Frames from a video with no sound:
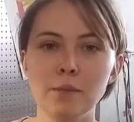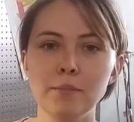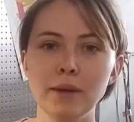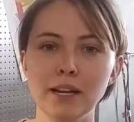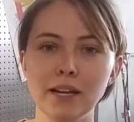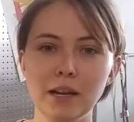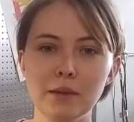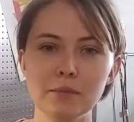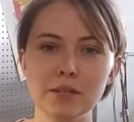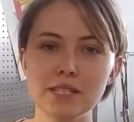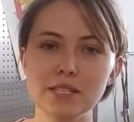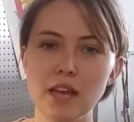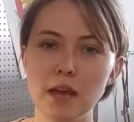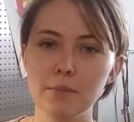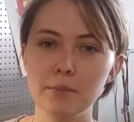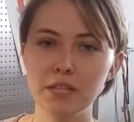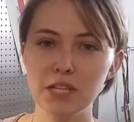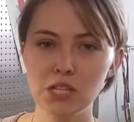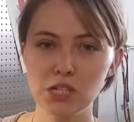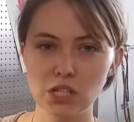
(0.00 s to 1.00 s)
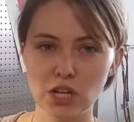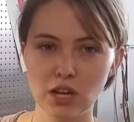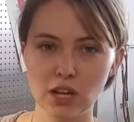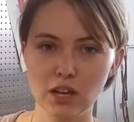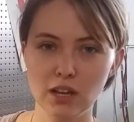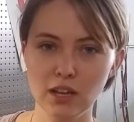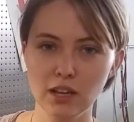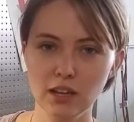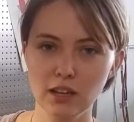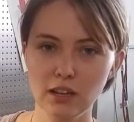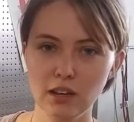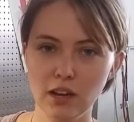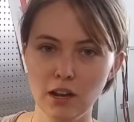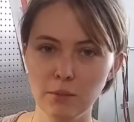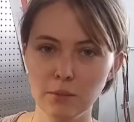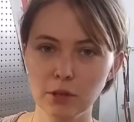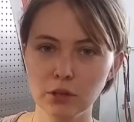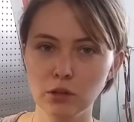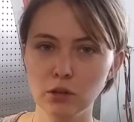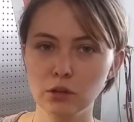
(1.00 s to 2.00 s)
My name is Emma Judd.
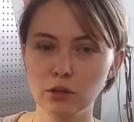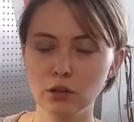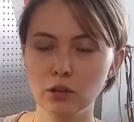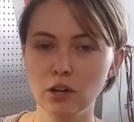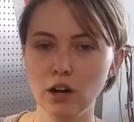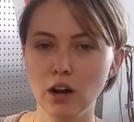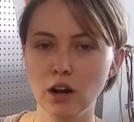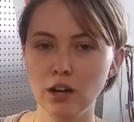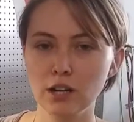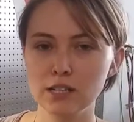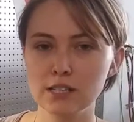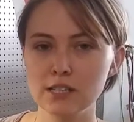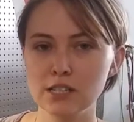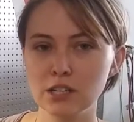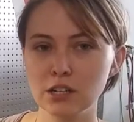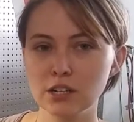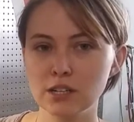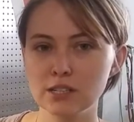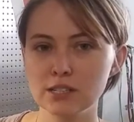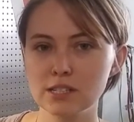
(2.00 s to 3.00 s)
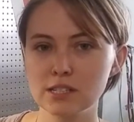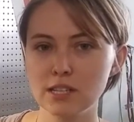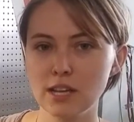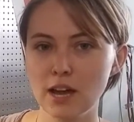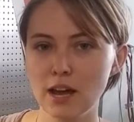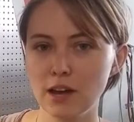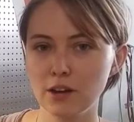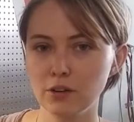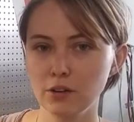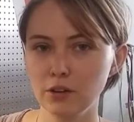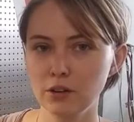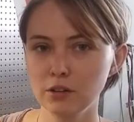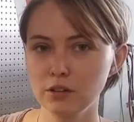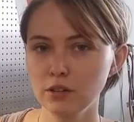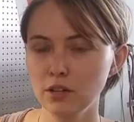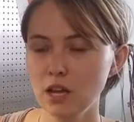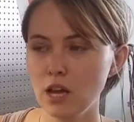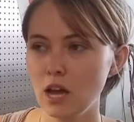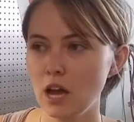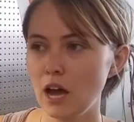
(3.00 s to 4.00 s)
I'm a local artist here in Seattle.
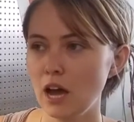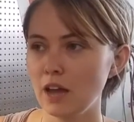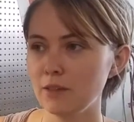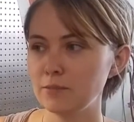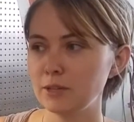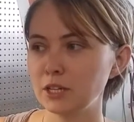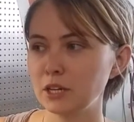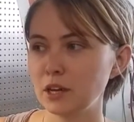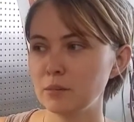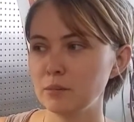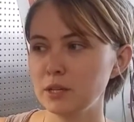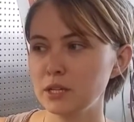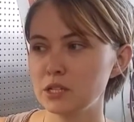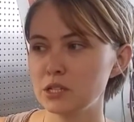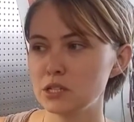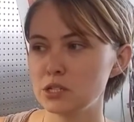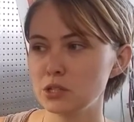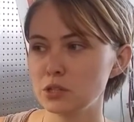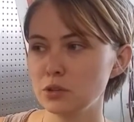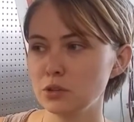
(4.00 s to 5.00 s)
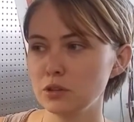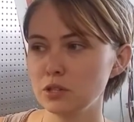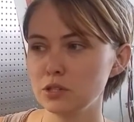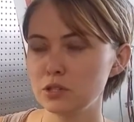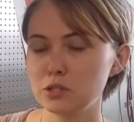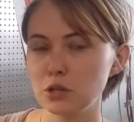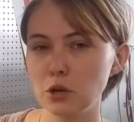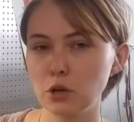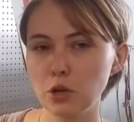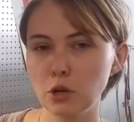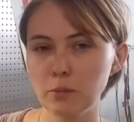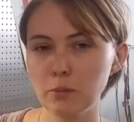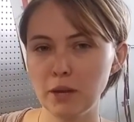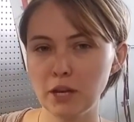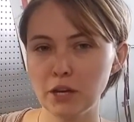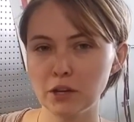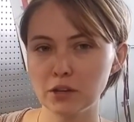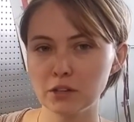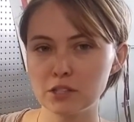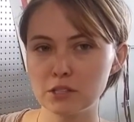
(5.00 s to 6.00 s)
I've been coming to the SoDo
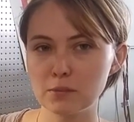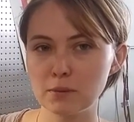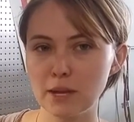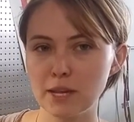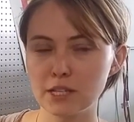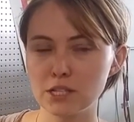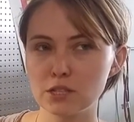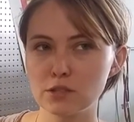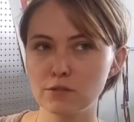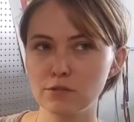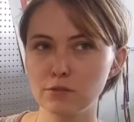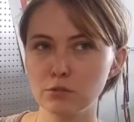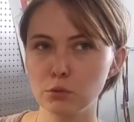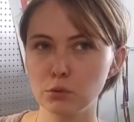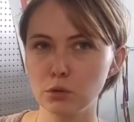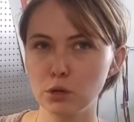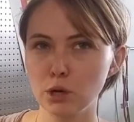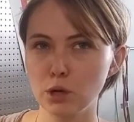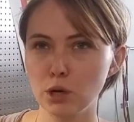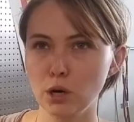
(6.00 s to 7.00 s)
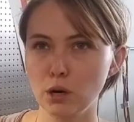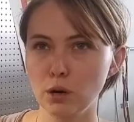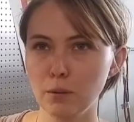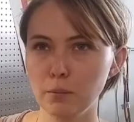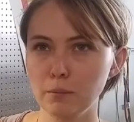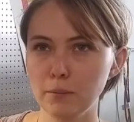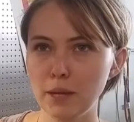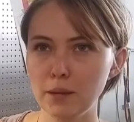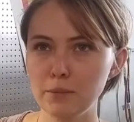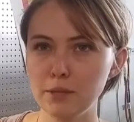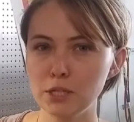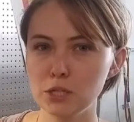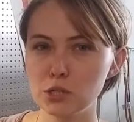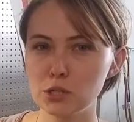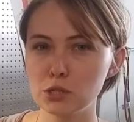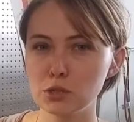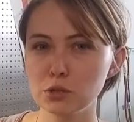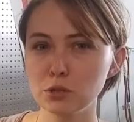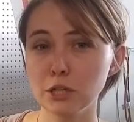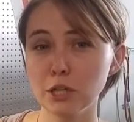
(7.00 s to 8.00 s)
MakerSpace for maybe
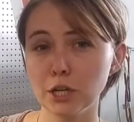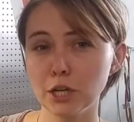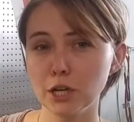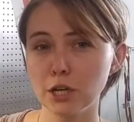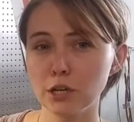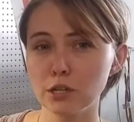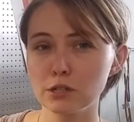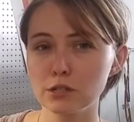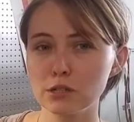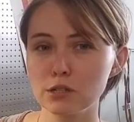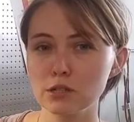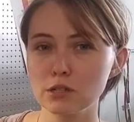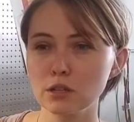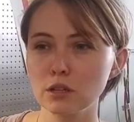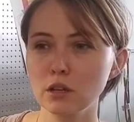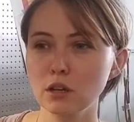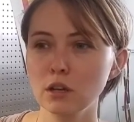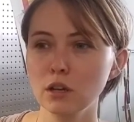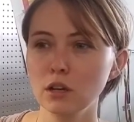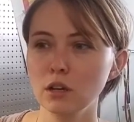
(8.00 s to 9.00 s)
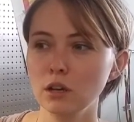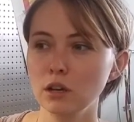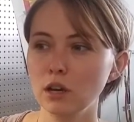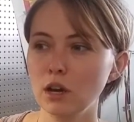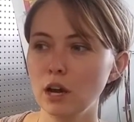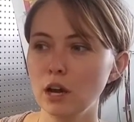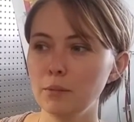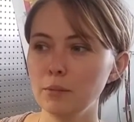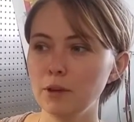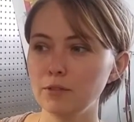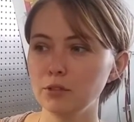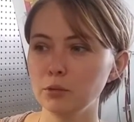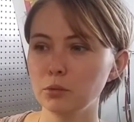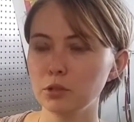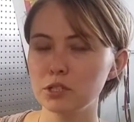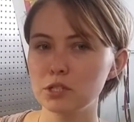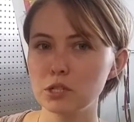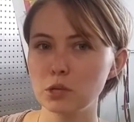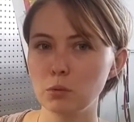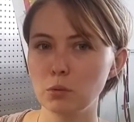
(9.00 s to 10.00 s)
2 years, every
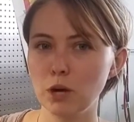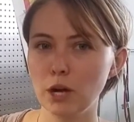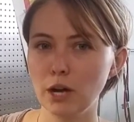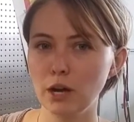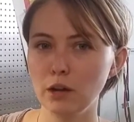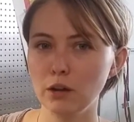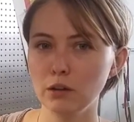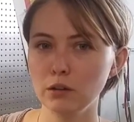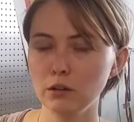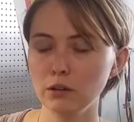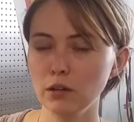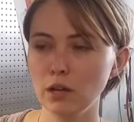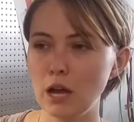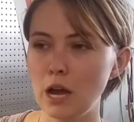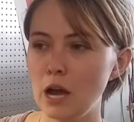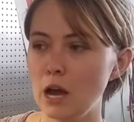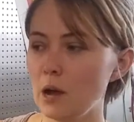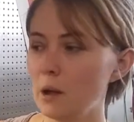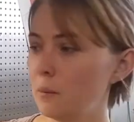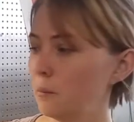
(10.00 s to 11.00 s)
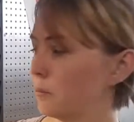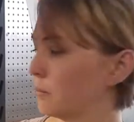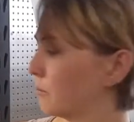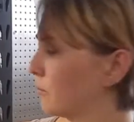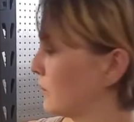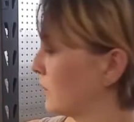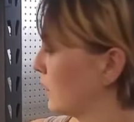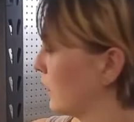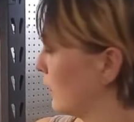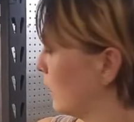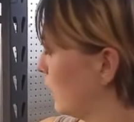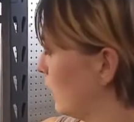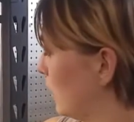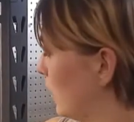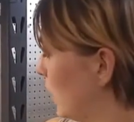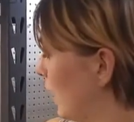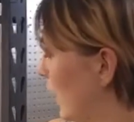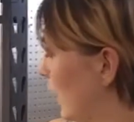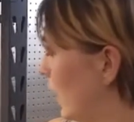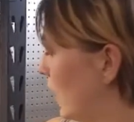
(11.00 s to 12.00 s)
once in a while.
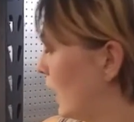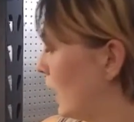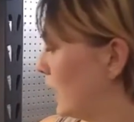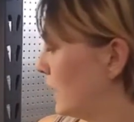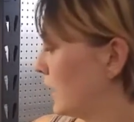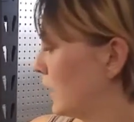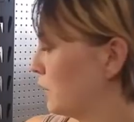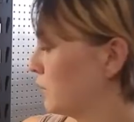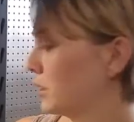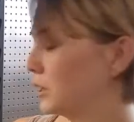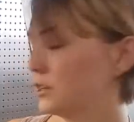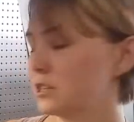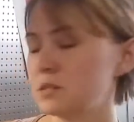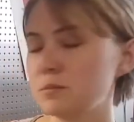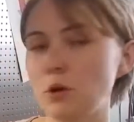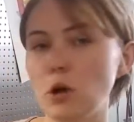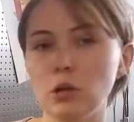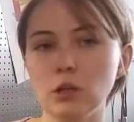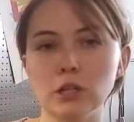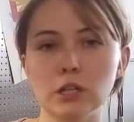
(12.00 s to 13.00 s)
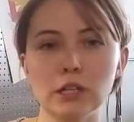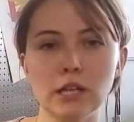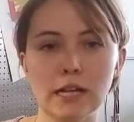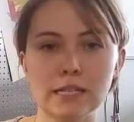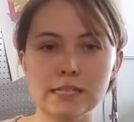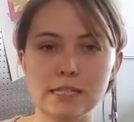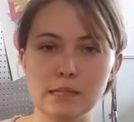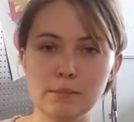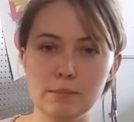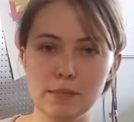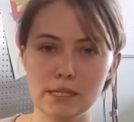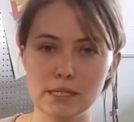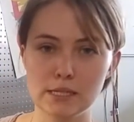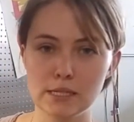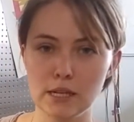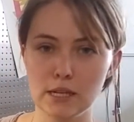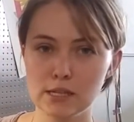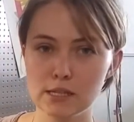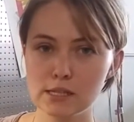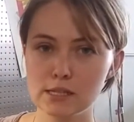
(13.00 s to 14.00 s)
And I run a small little Etsy
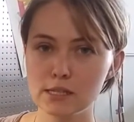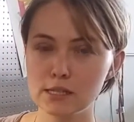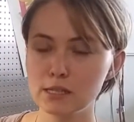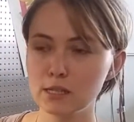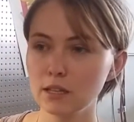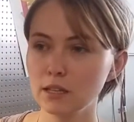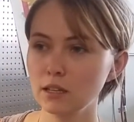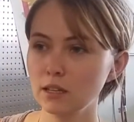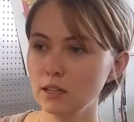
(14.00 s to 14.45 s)
business.